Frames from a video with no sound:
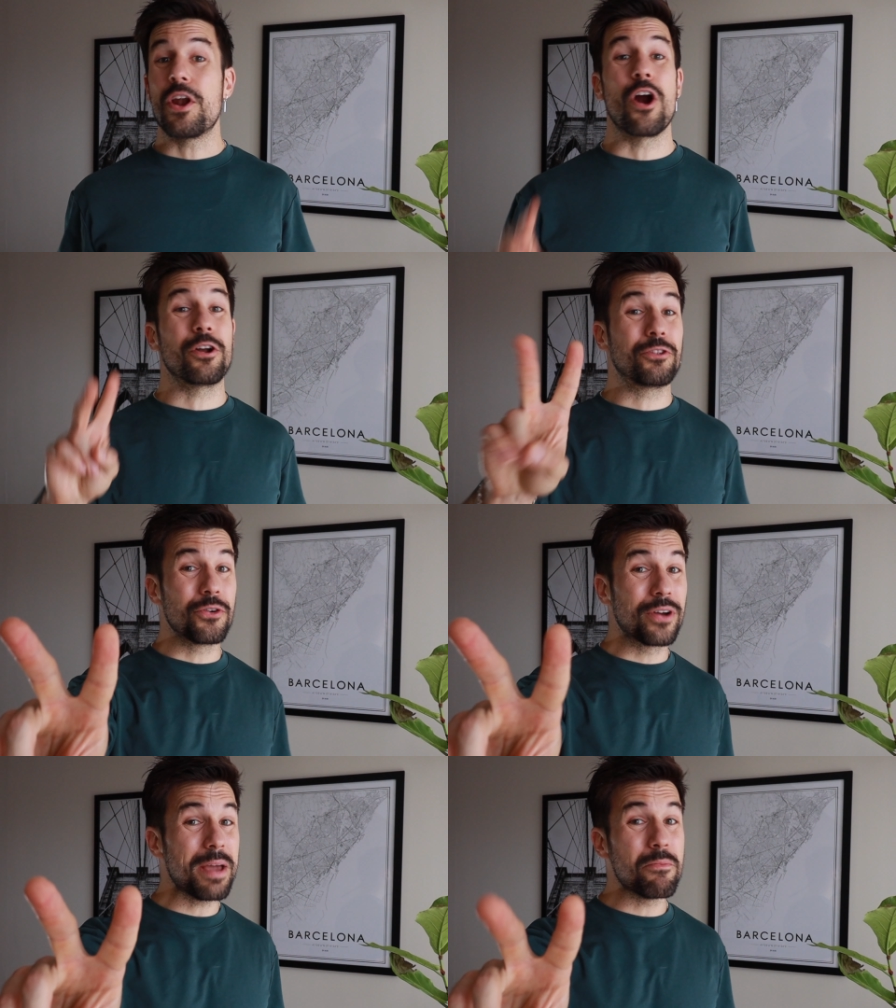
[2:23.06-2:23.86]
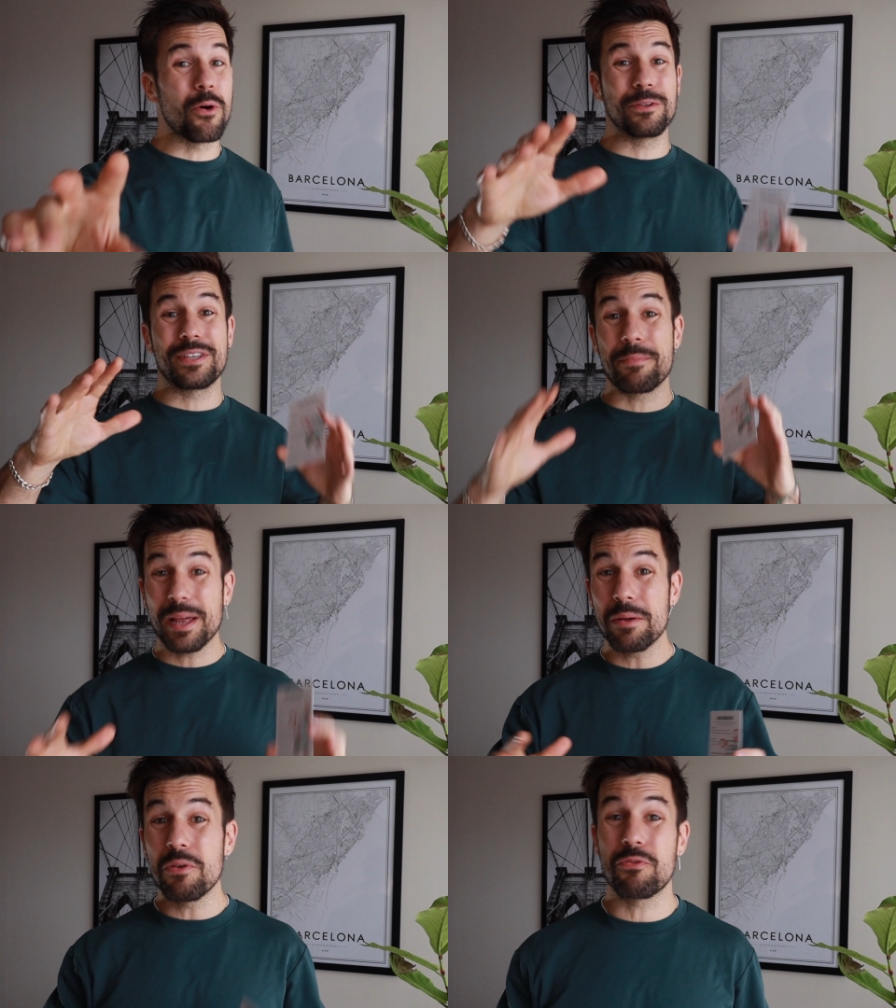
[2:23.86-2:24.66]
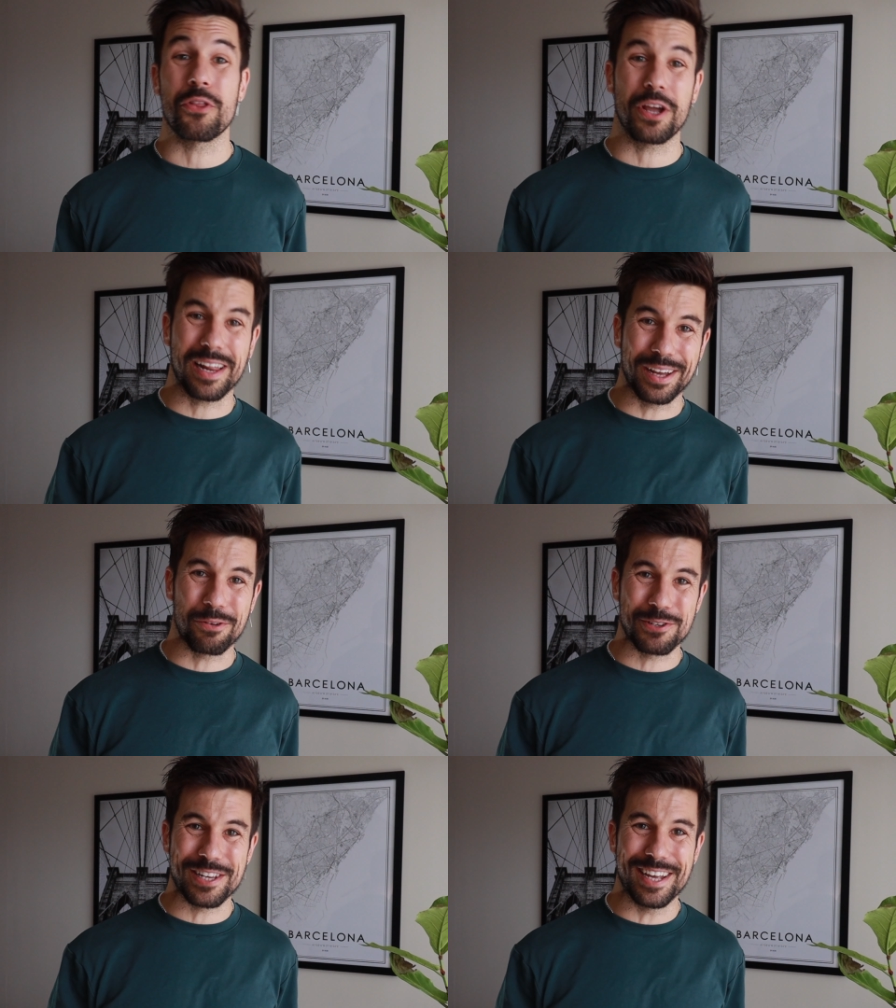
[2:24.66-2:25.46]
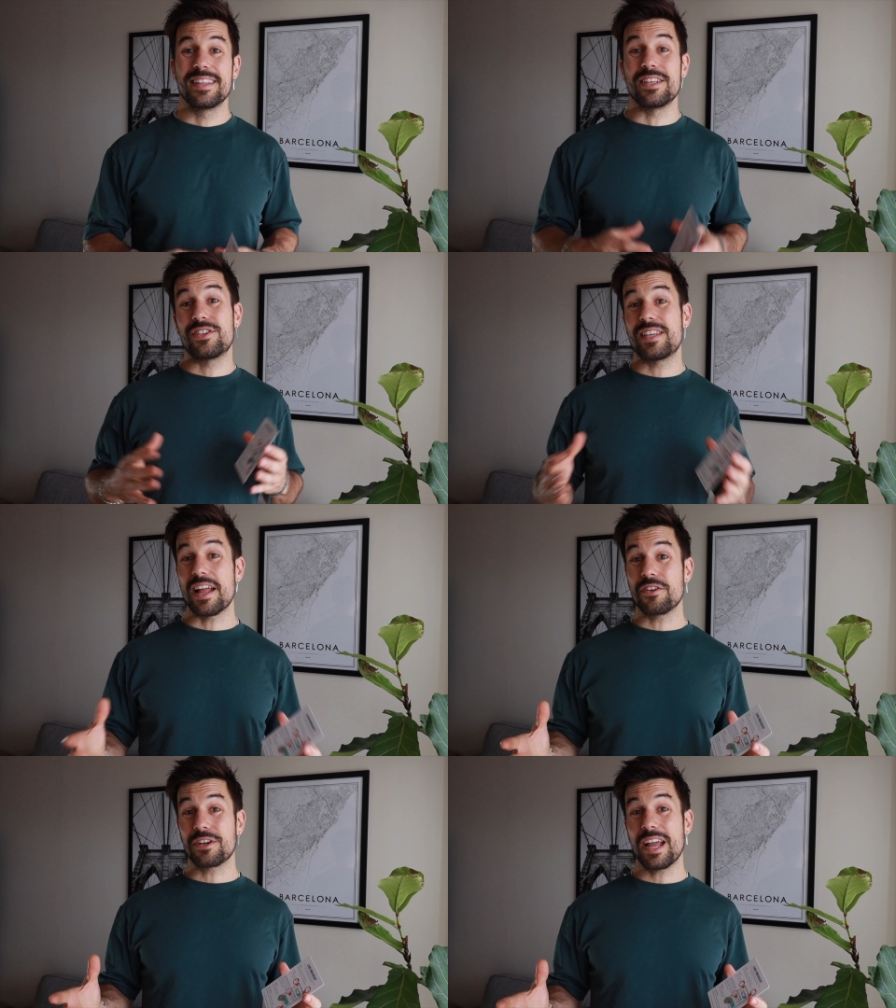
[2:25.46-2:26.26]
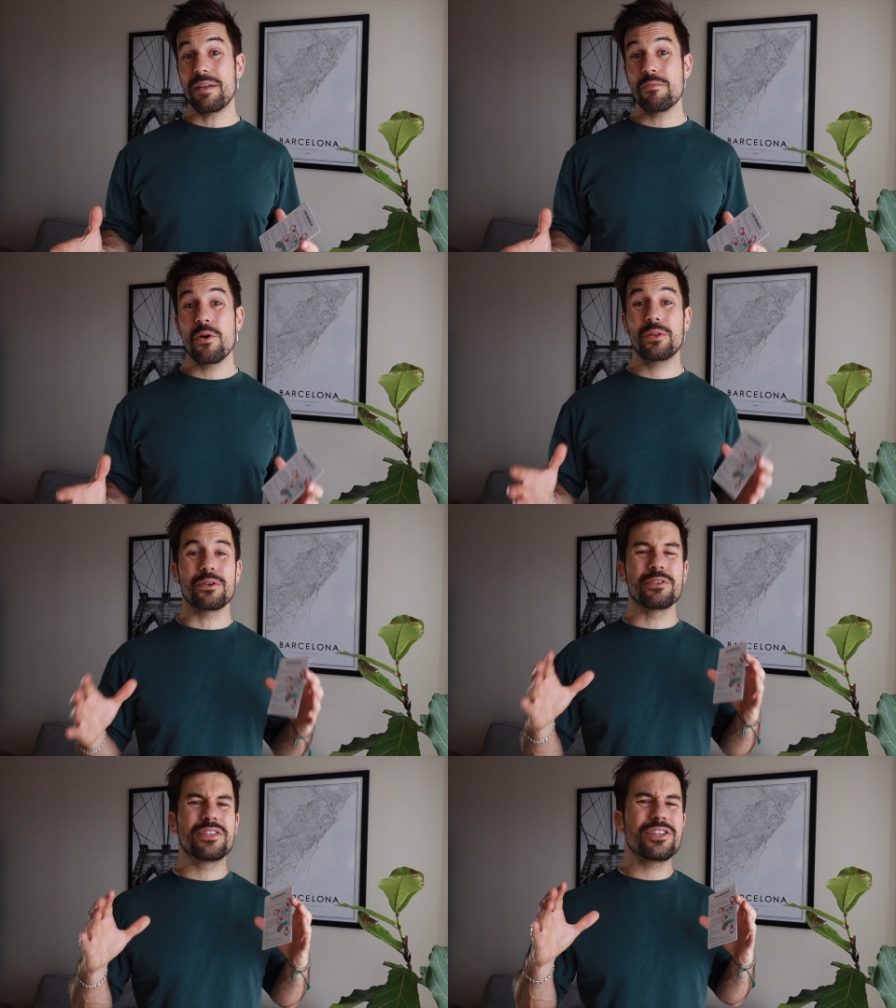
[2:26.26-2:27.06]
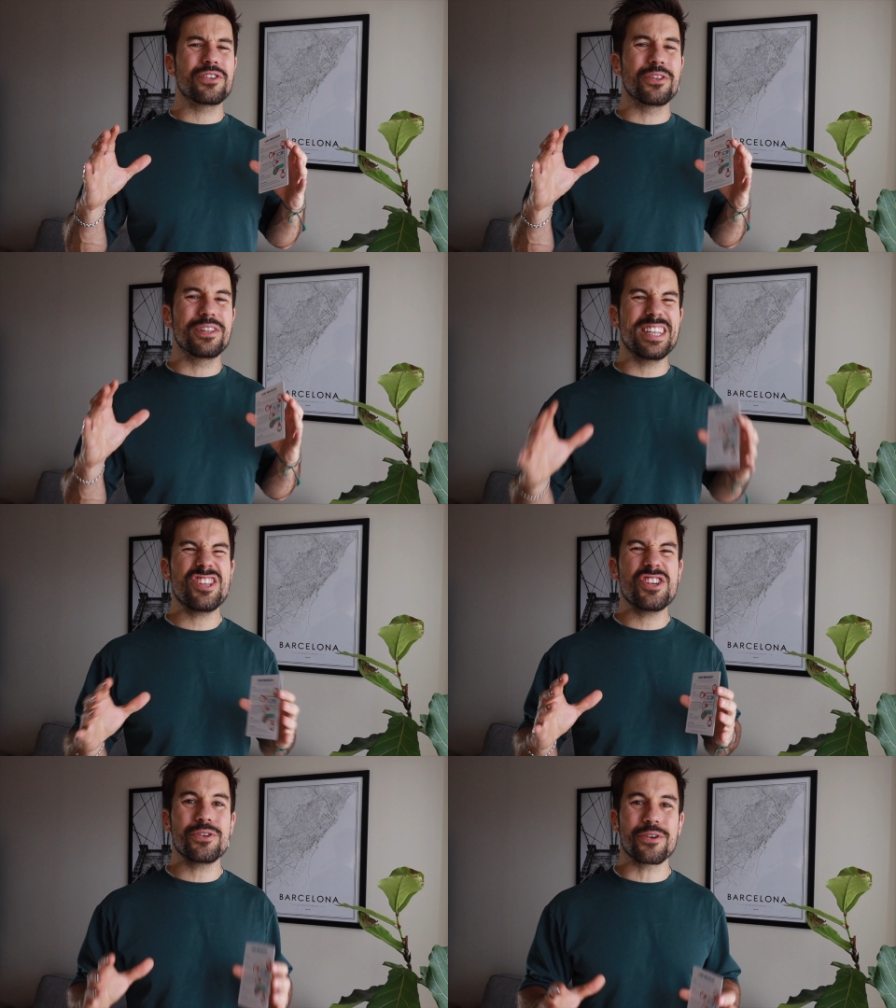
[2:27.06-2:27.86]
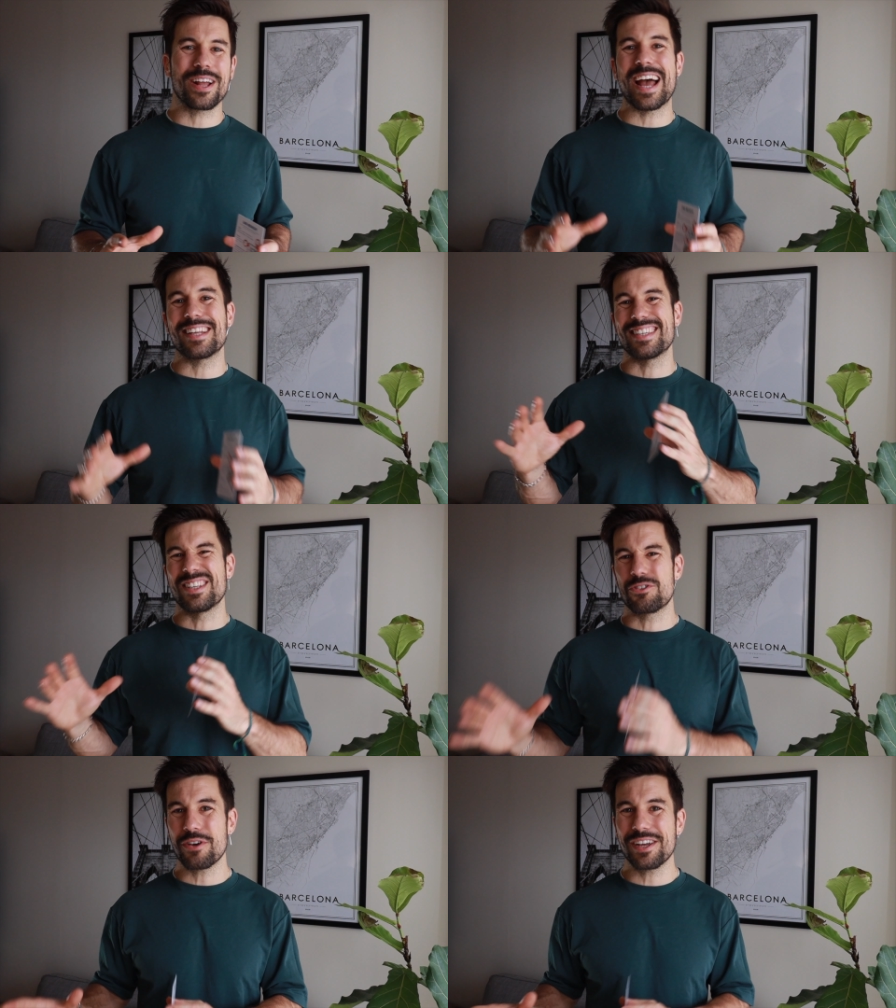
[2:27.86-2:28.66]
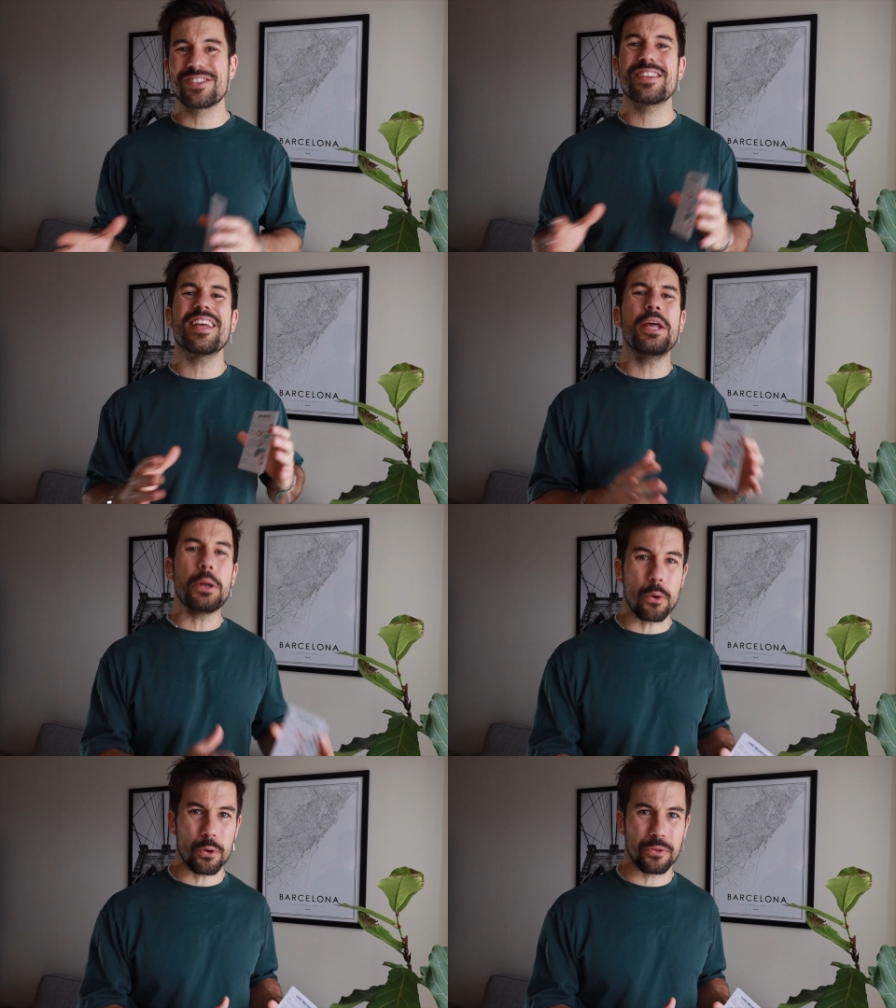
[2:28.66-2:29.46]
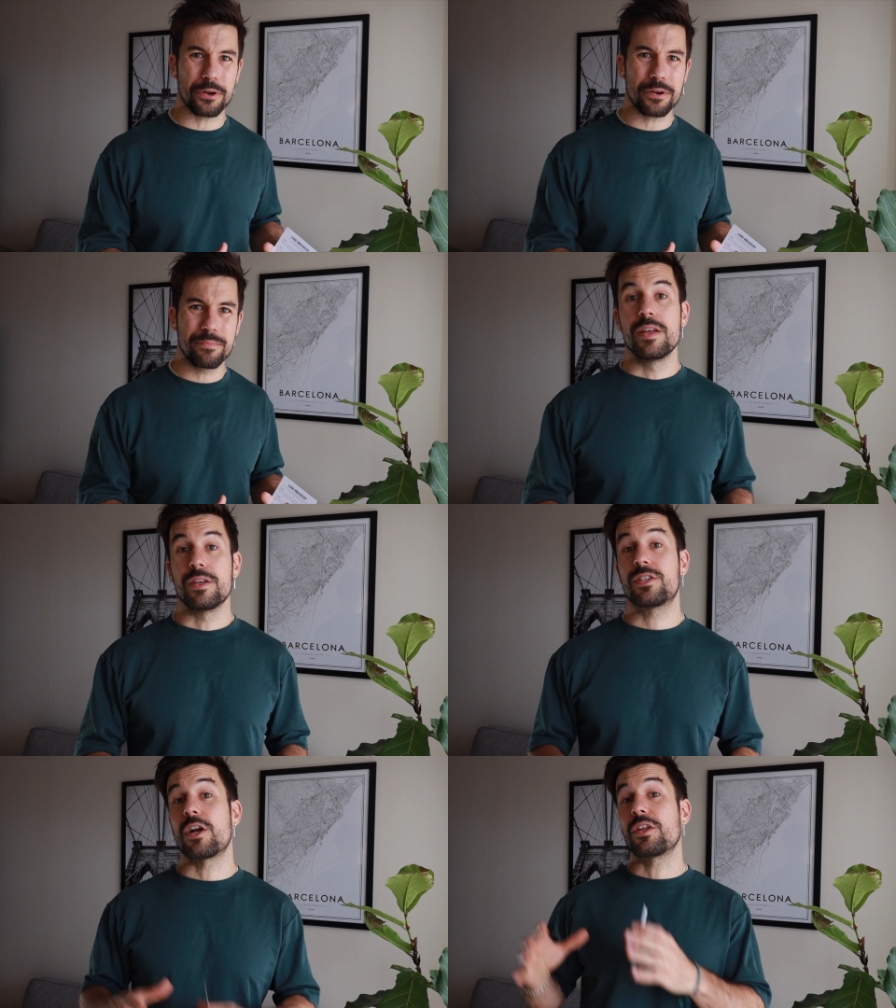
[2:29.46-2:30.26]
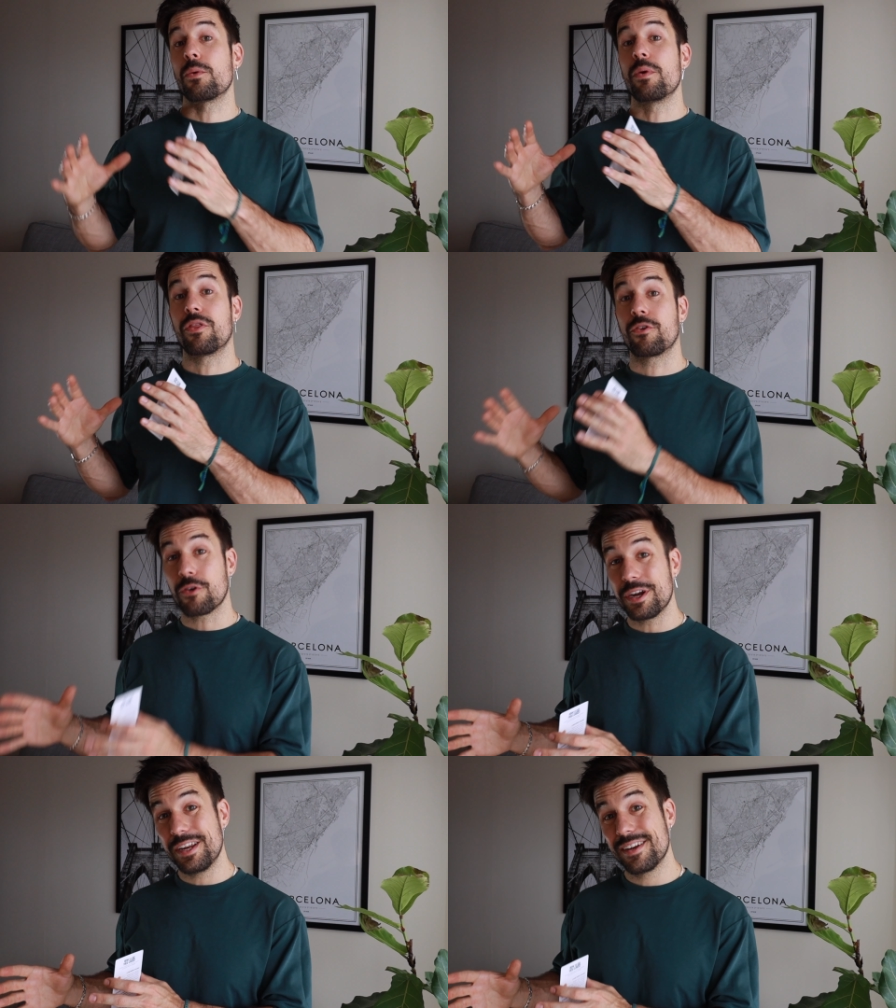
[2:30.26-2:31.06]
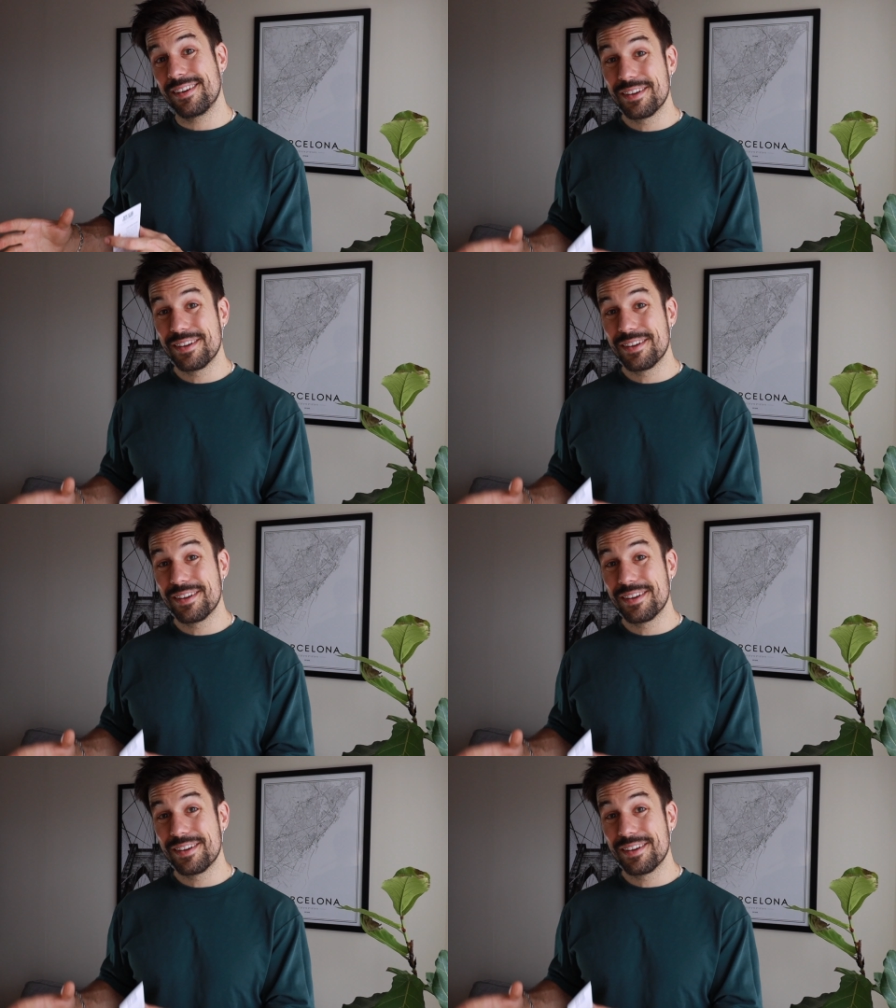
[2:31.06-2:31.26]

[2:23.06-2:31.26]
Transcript: There are two game modes available for the Click Crusade. The standard game mode consists on teaching your cats the tricks in order, starting with green,